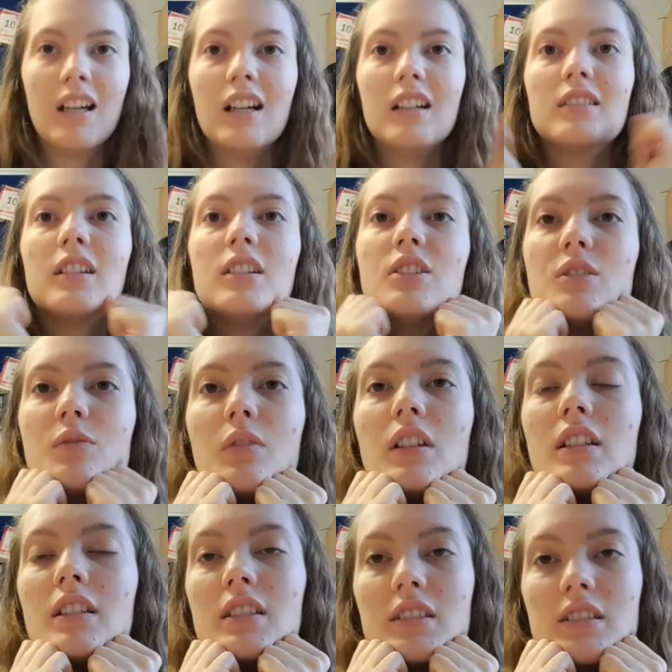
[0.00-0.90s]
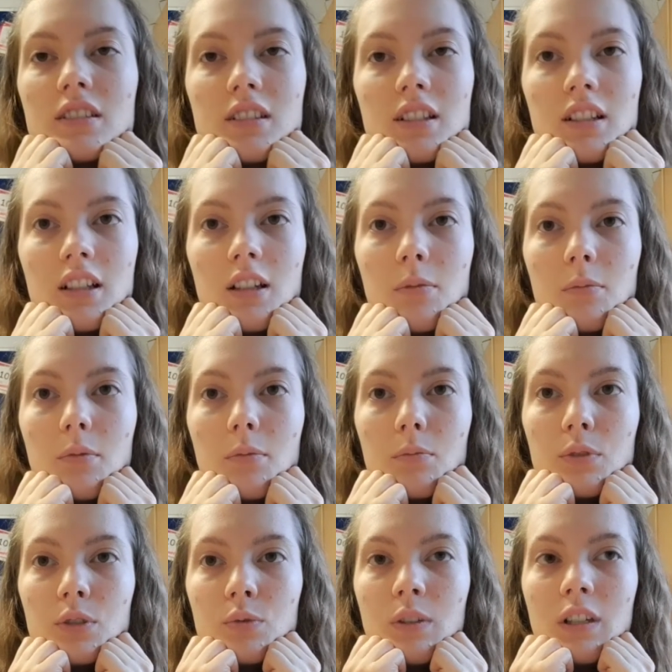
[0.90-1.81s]
So I just wanted to stop
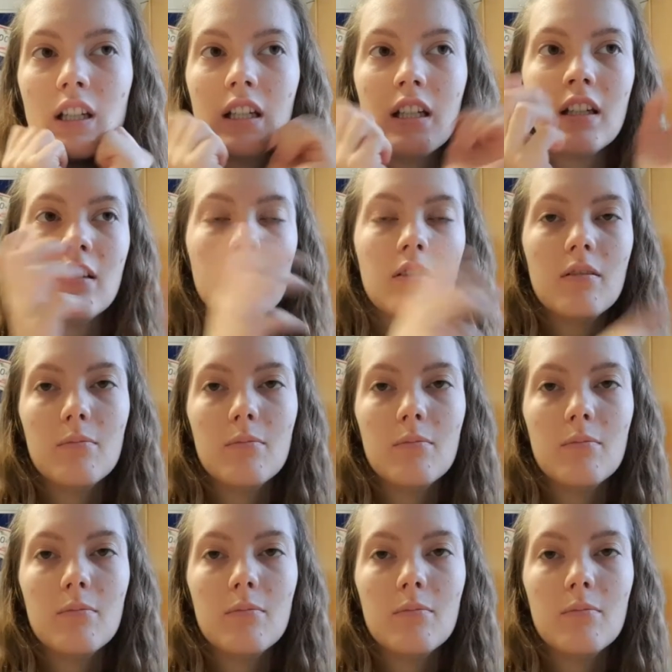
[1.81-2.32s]
between